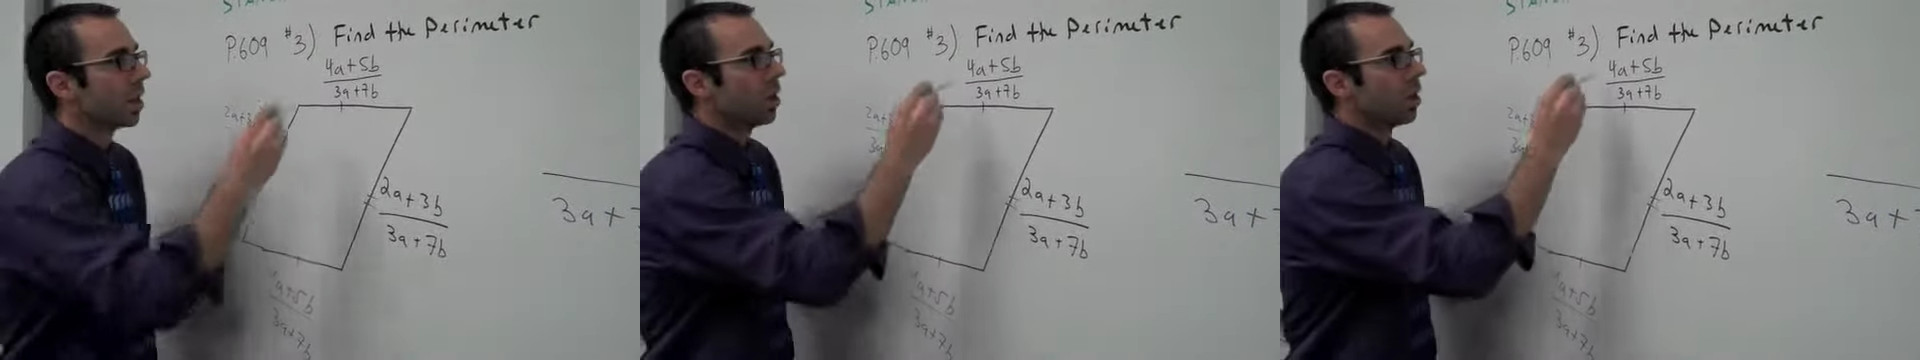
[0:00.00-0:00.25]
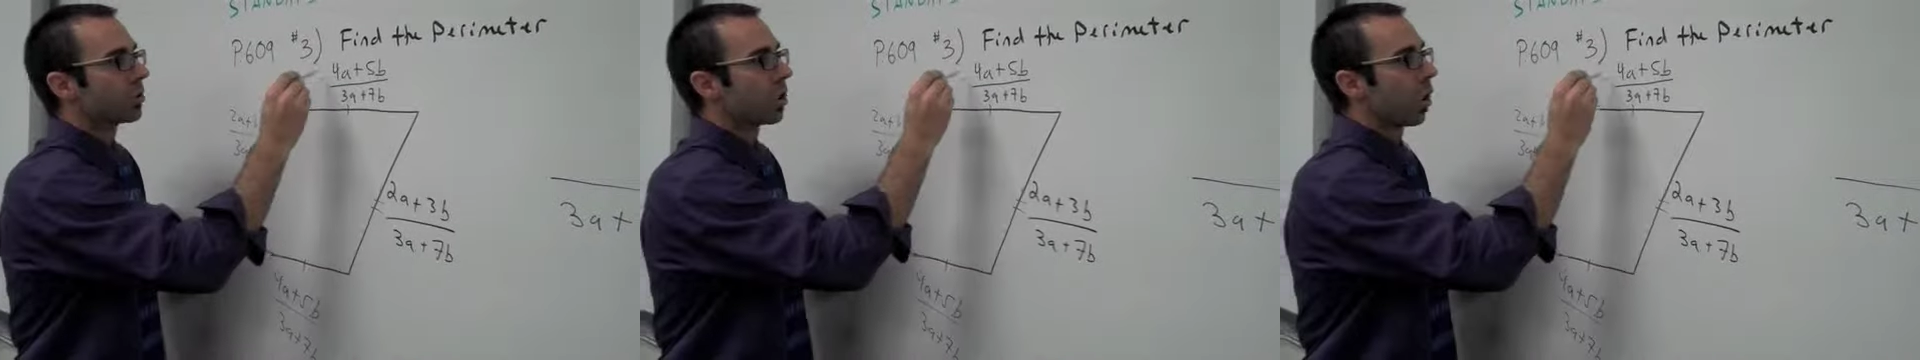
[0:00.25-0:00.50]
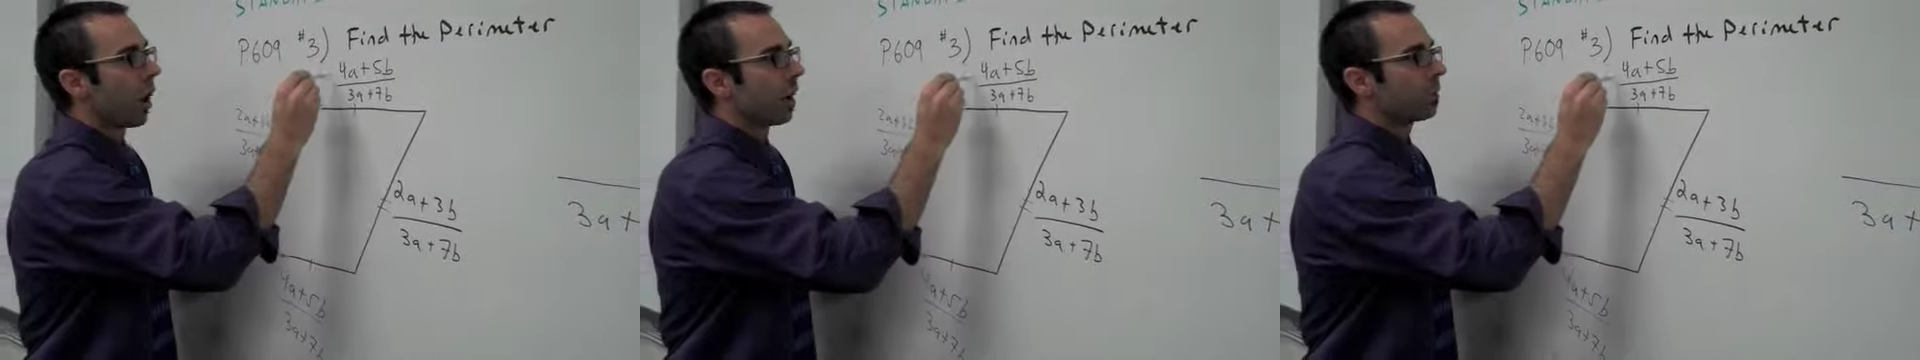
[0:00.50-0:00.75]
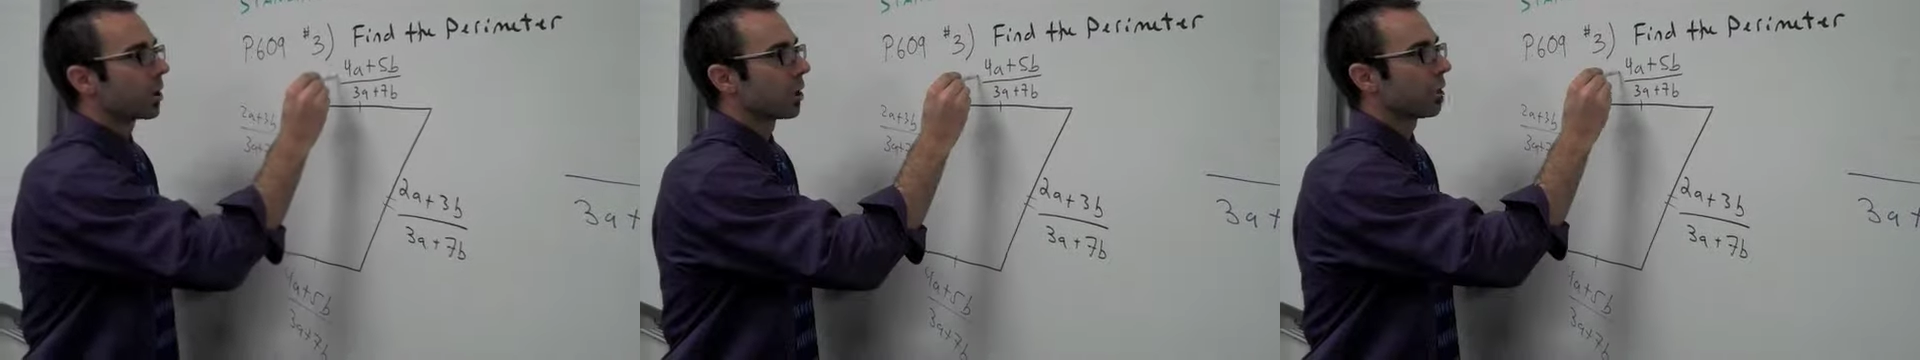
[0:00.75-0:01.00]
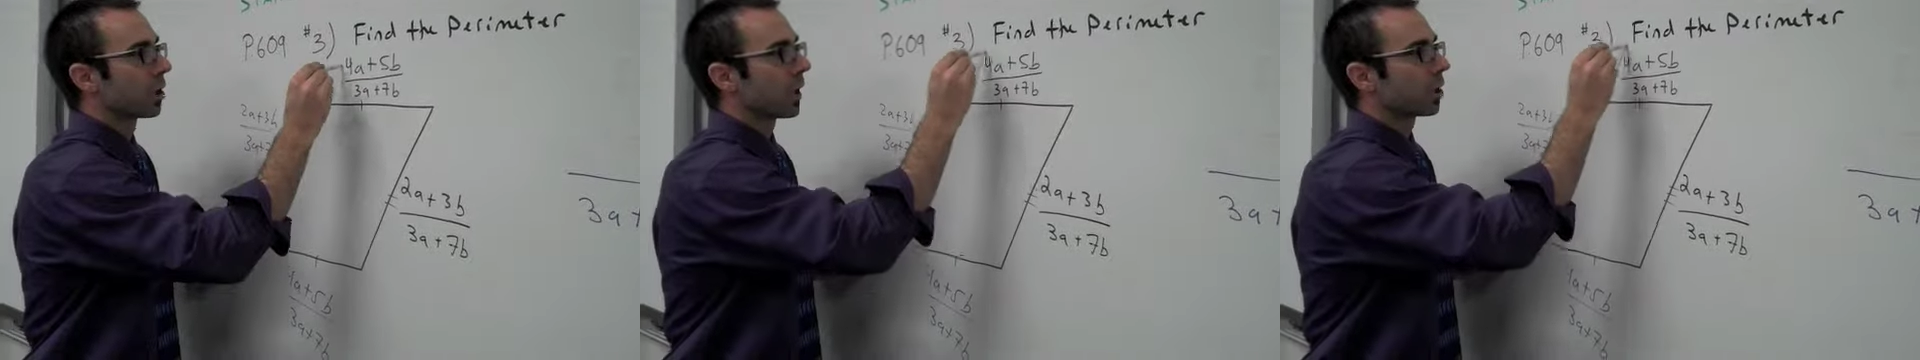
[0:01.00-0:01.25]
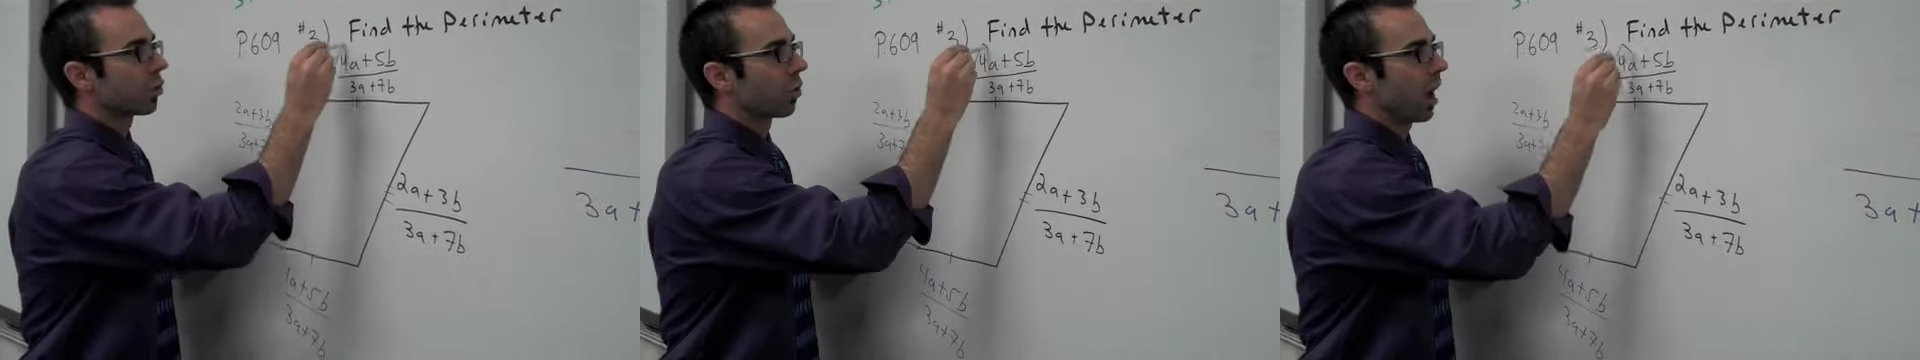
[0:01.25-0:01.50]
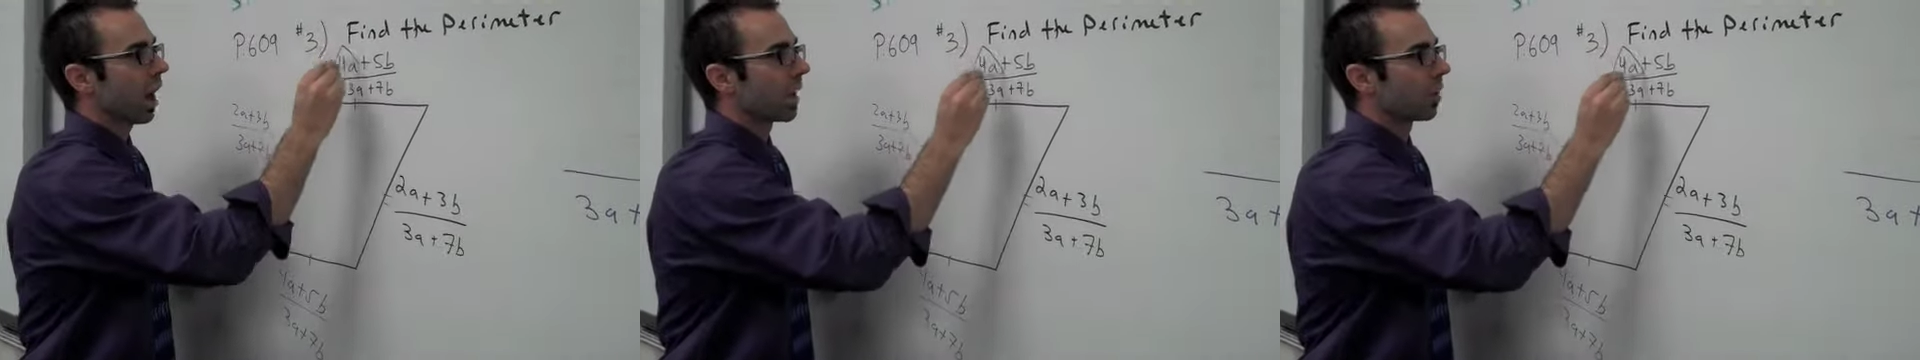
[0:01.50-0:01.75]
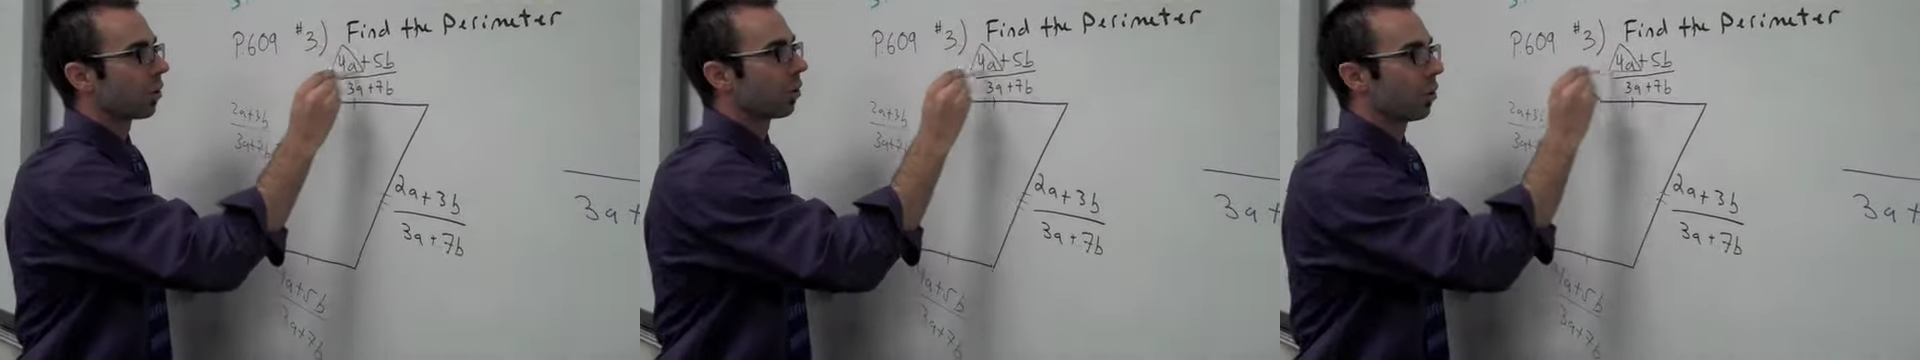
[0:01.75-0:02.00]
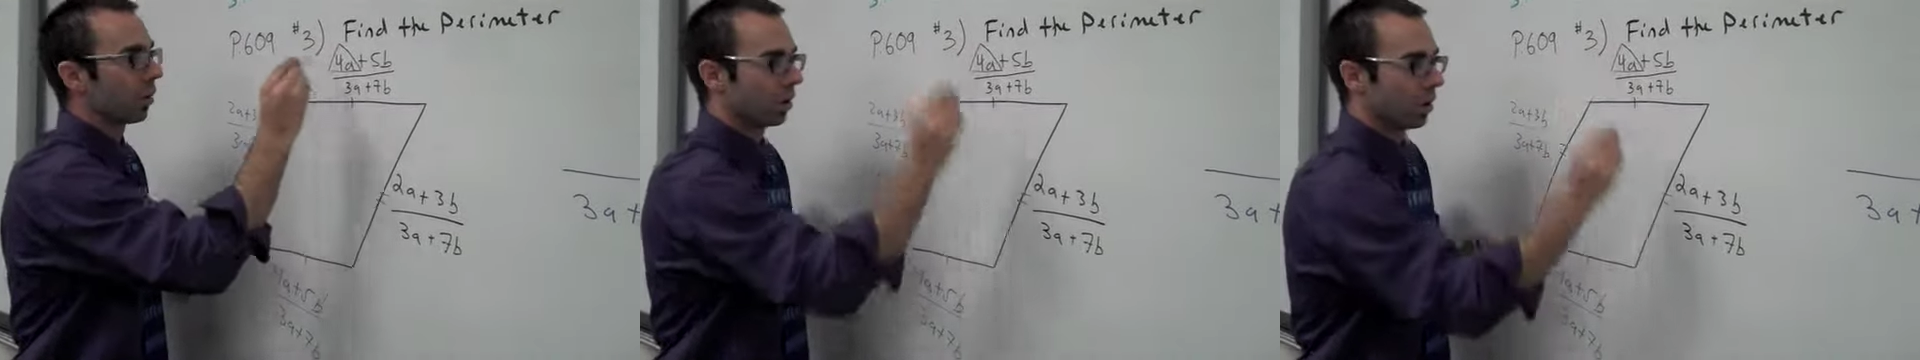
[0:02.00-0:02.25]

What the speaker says: So I'm just going to put a triangle